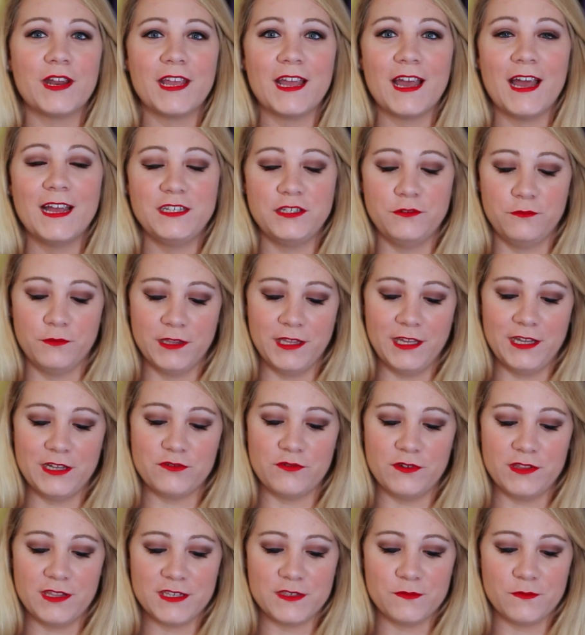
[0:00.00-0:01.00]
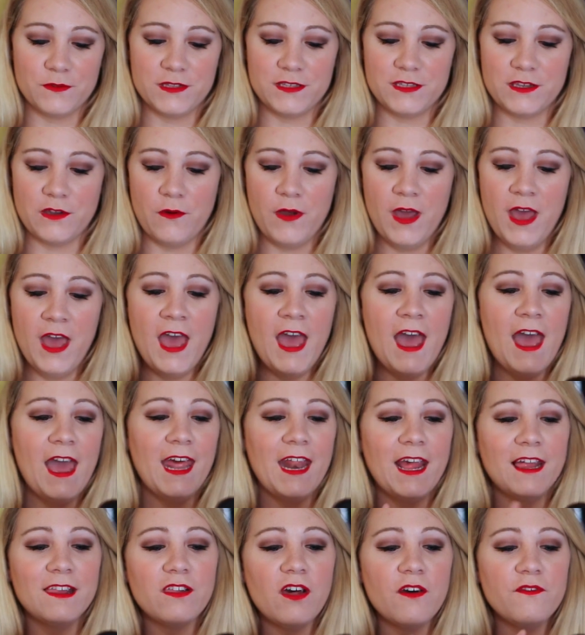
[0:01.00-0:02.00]
I do really enjoy this one. So, and
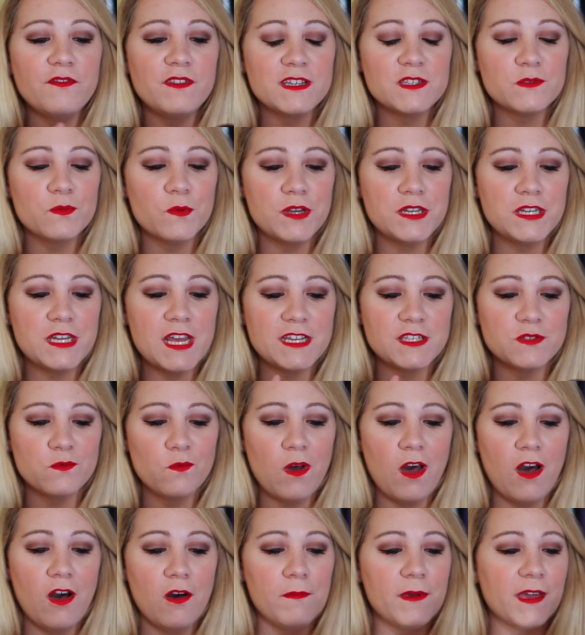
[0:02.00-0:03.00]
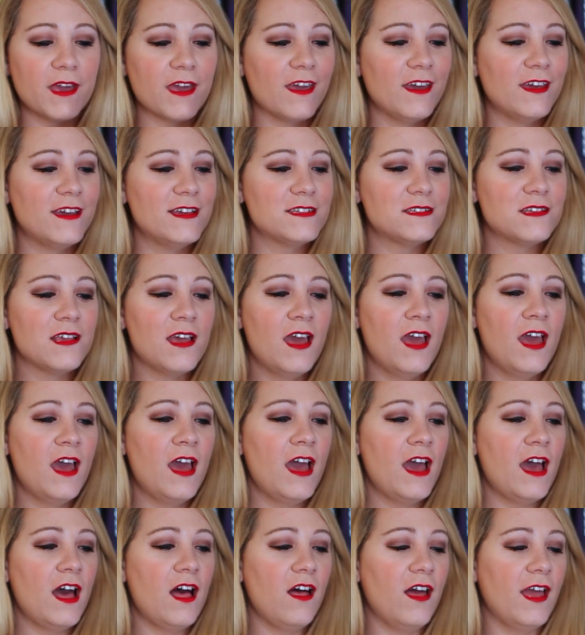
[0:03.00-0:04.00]
I love this one as well because,
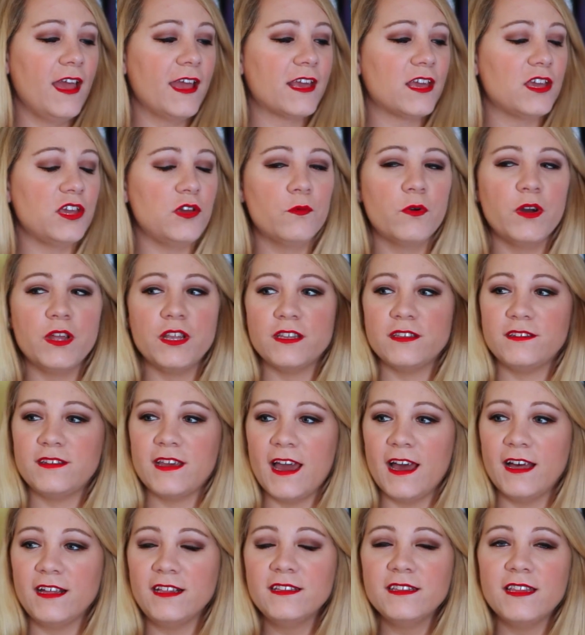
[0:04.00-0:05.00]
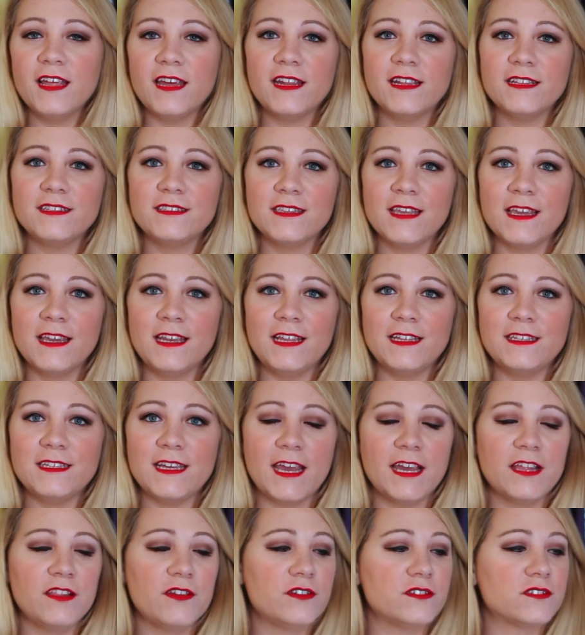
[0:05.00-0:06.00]
like, you wouldn't tell that it's Laini
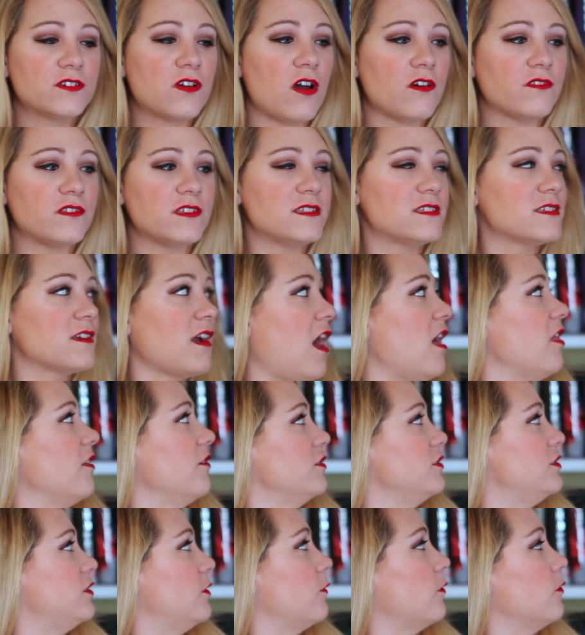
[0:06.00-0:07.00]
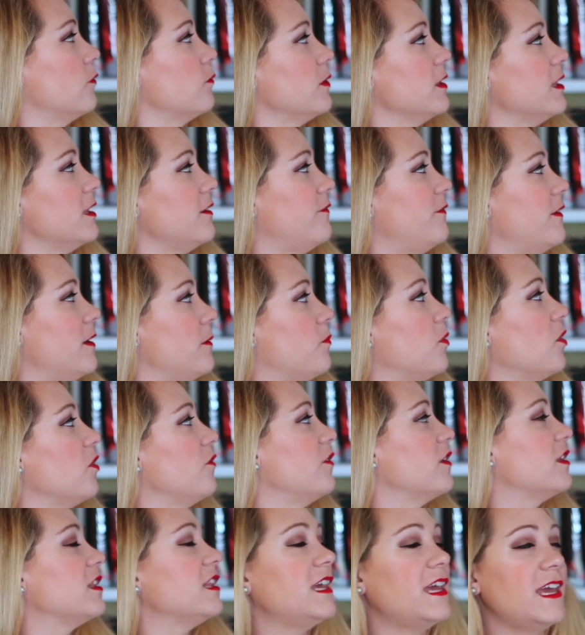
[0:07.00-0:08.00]
Taylor. It's called the Scholar, so it'll really fit
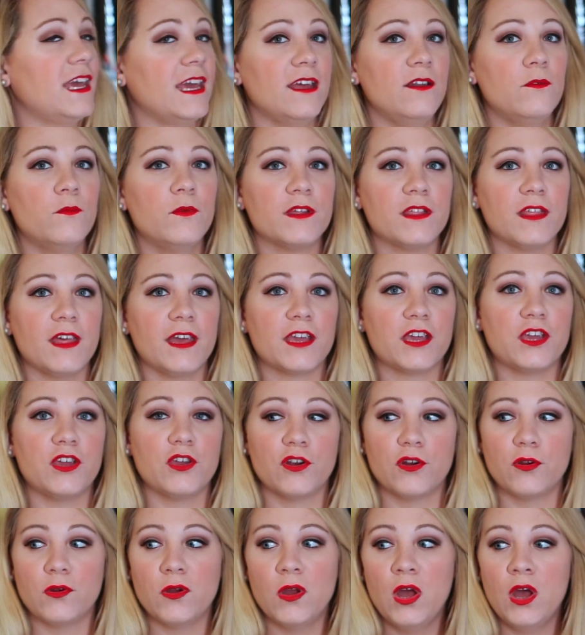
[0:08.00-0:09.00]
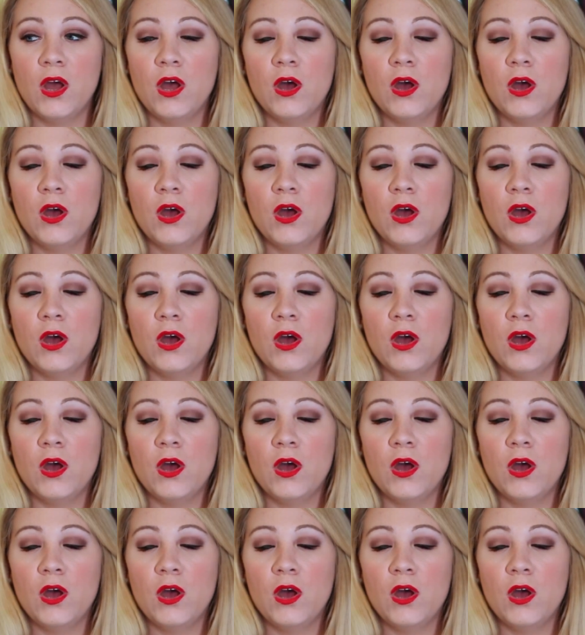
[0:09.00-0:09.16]
perfectly in with, like, your